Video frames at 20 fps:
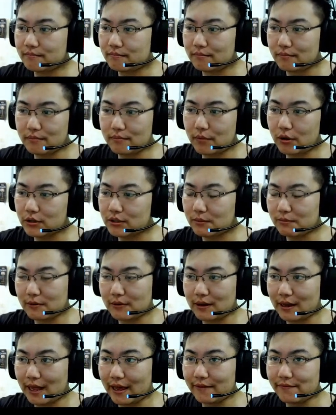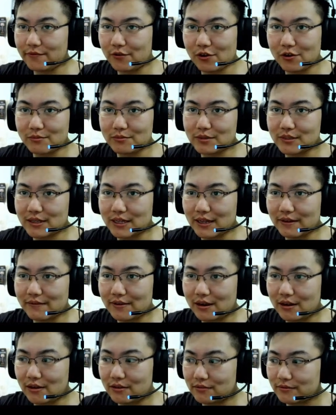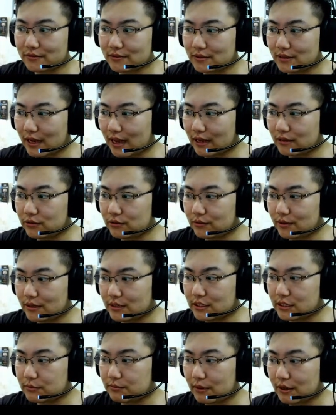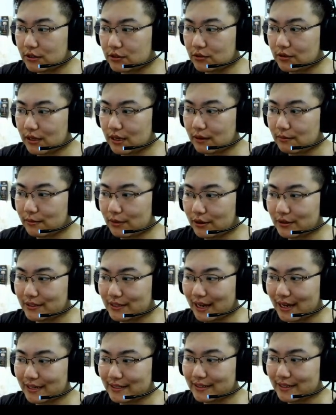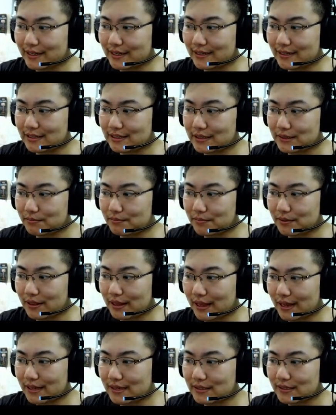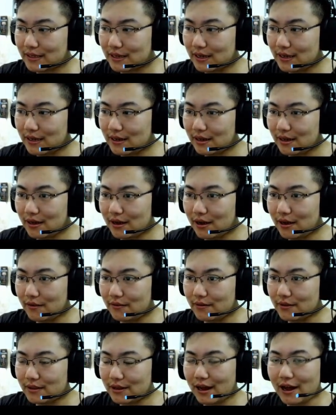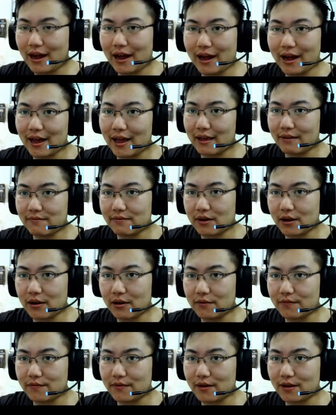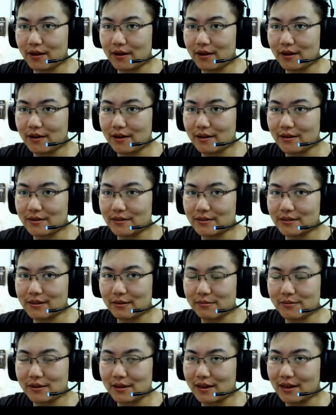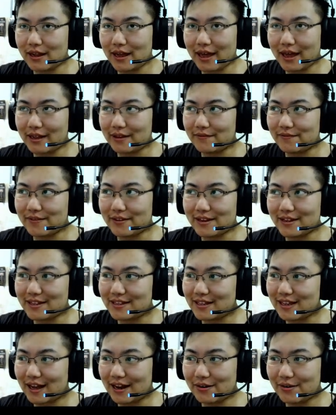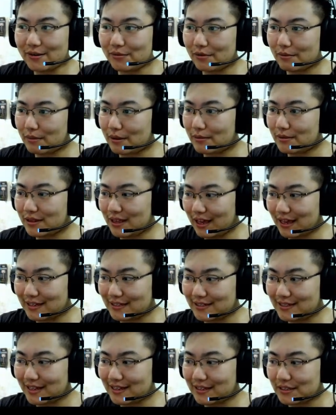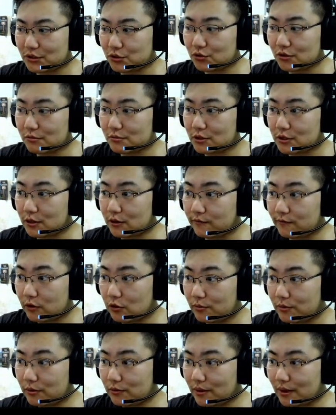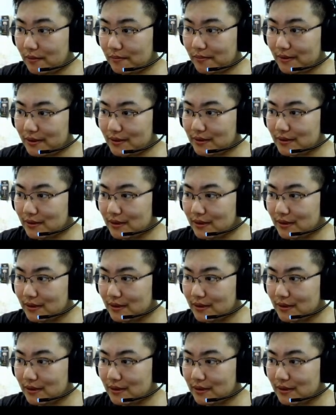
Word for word: multiple life forms living on Tatooine, especially Mos Eisley, this place, uh, the hive of uh, something and villainy. I don't remember the exact description of Obi Wan, but